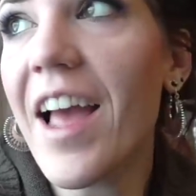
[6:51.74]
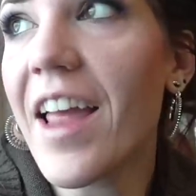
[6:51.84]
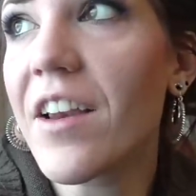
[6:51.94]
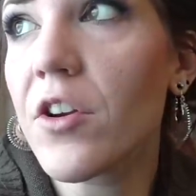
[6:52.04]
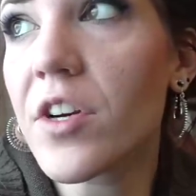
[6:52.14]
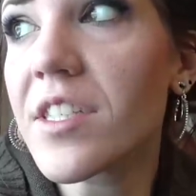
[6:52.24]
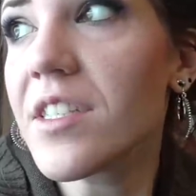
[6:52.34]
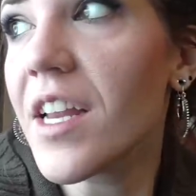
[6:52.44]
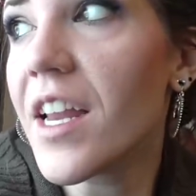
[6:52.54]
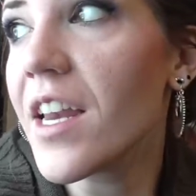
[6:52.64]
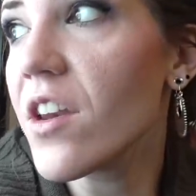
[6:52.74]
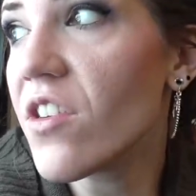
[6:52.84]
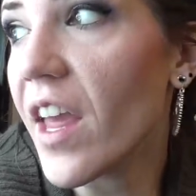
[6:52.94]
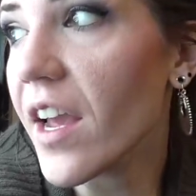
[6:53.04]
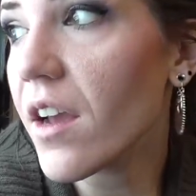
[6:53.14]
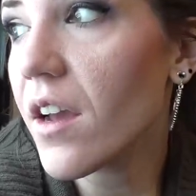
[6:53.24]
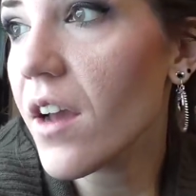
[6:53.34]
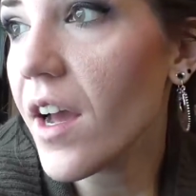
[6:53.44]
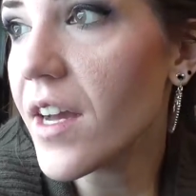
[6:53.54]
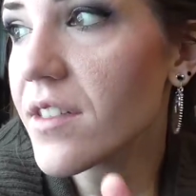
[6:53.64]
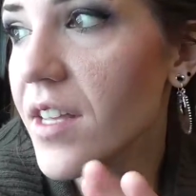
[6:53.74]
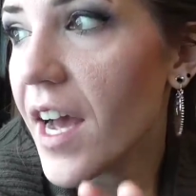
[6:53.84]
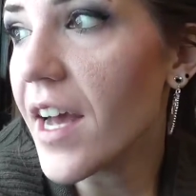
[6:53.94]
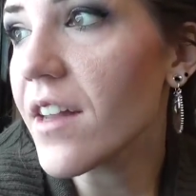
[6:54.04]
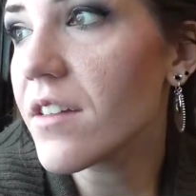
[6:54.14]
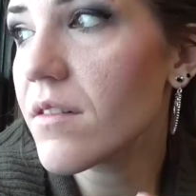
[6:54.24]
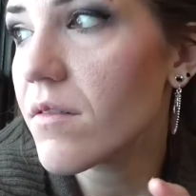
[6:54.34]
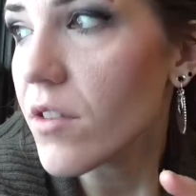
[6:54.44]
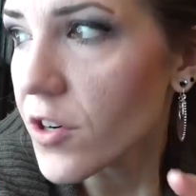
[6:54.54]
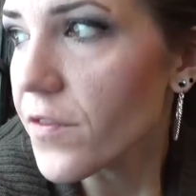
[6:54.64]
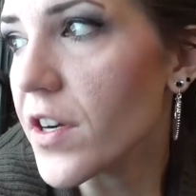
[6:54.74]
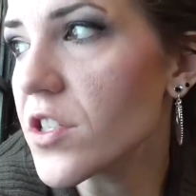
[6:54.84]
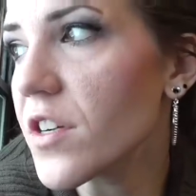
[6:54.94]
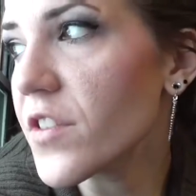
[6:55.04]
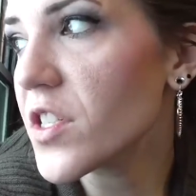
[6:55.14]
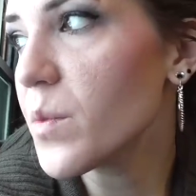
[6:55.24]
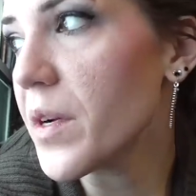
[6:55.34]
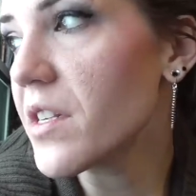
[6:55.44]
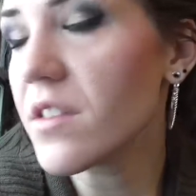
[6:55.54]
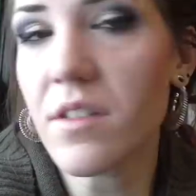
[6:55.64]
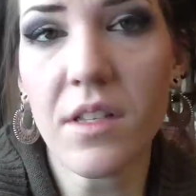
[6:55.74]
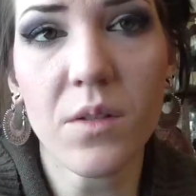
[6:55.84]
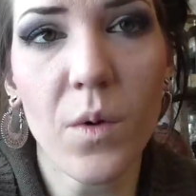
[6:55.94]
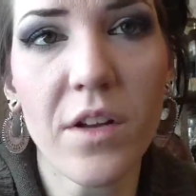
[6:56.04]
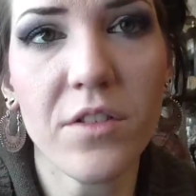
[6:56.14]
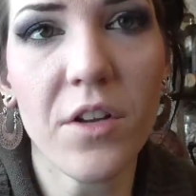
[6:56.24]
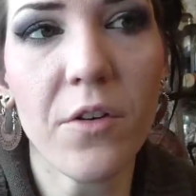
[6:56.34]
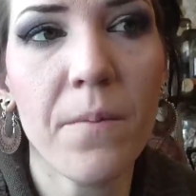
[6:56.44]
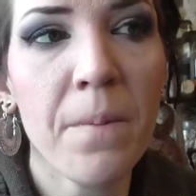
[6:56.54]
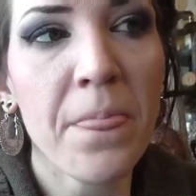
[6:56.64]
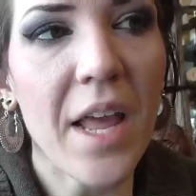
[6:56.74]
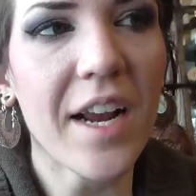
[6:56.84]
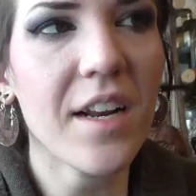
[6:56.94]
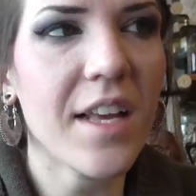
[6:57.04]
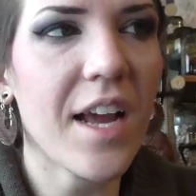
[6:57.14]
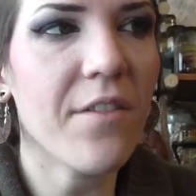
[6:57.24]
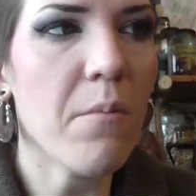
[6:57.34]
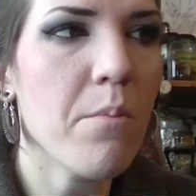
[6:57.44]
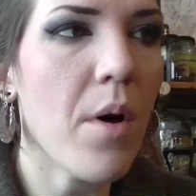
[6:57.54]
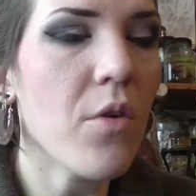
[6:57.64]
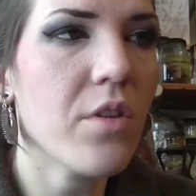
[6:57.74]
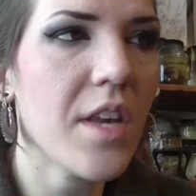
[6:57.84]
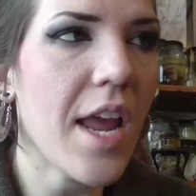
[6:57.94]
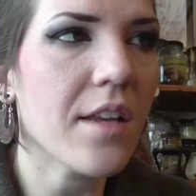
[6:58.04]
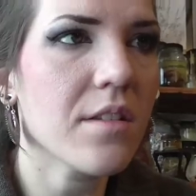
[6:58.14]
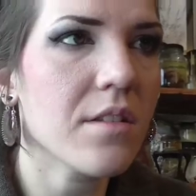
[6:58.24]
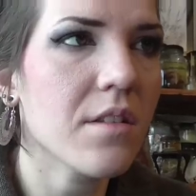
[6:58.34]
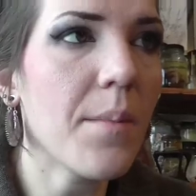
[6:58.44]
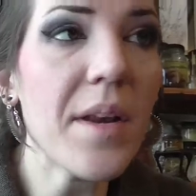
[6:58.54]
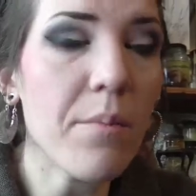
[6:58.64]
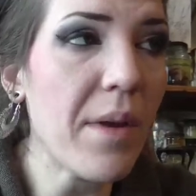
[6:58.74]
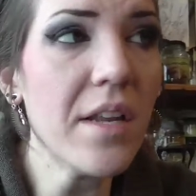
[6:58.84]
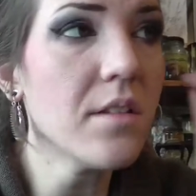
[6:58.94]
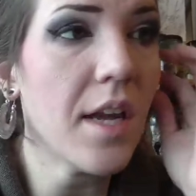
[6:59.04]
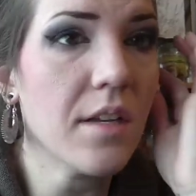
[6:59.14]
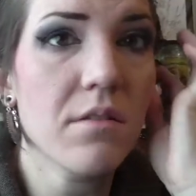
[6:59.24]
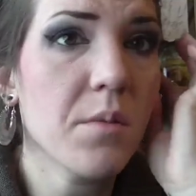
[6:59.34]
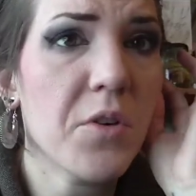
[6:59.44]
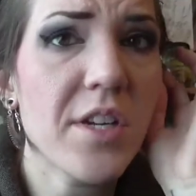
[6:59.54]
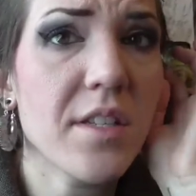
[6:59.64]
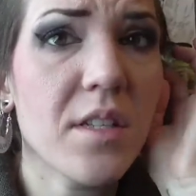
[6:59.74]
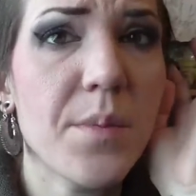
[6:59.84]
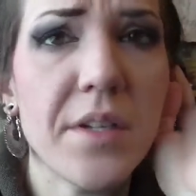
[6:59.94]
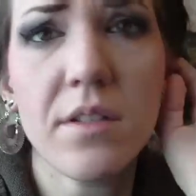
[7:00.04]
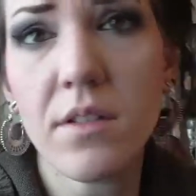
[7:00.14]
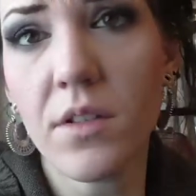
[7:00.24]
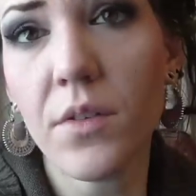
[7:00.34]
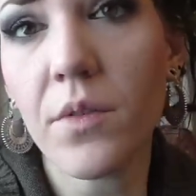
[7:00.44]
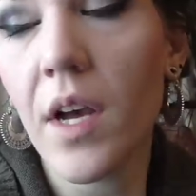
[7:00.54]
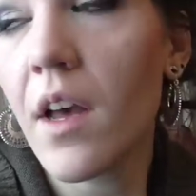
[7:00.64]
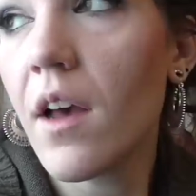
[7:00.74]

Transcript: And Kristen, like, has had her fair share of experiences as well. So I kind of like having both takes. I mean, Ben's had some crazy experiences too.